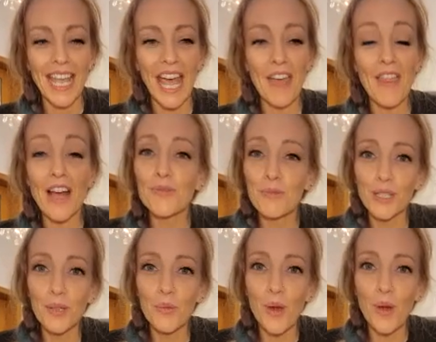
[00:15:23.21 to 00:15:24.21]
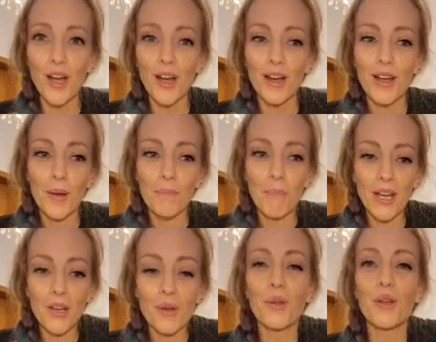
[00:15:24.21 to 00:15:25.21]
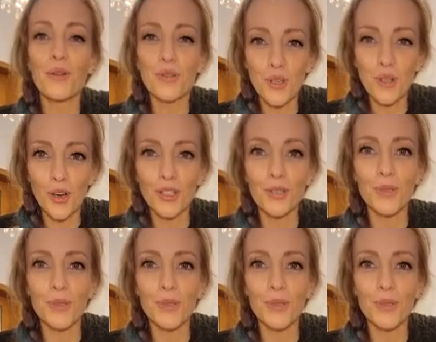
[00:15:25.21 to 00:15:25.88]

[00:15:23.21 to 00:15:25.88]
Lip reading: And that's really where my career started,